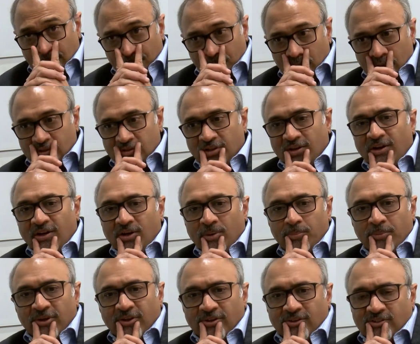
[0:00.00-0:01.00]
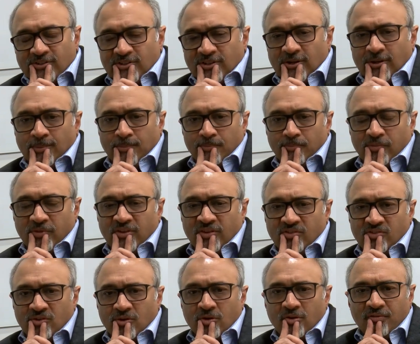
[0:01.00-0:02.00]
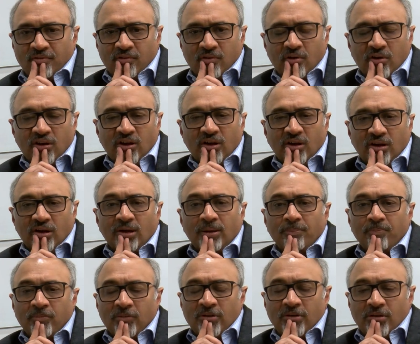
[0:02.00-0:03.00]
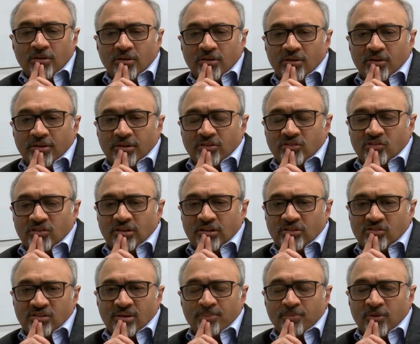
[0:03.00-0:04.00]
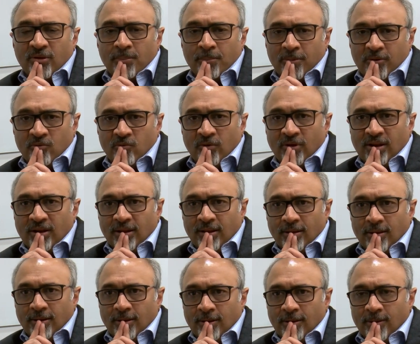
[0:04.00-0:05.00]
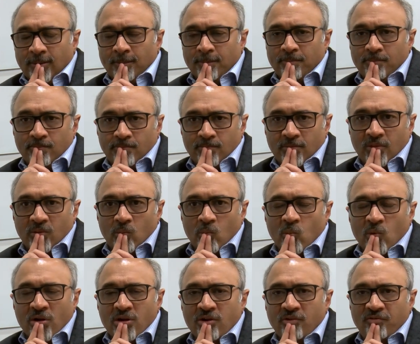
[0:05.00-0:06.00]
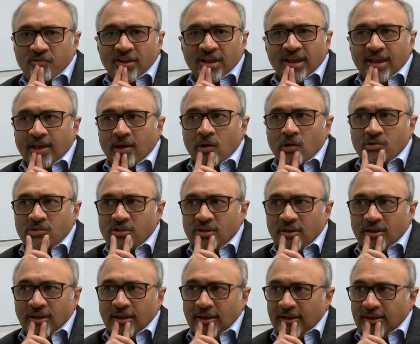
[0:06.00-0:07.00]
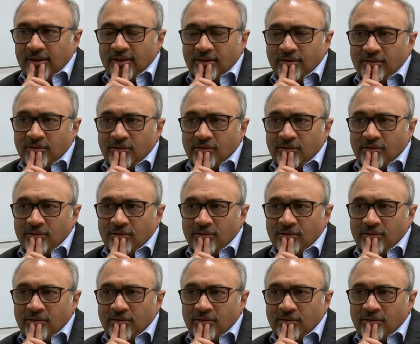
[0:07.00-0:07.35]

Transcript: It's a little bit, there's sort of, it's something between wonderfully chaotic and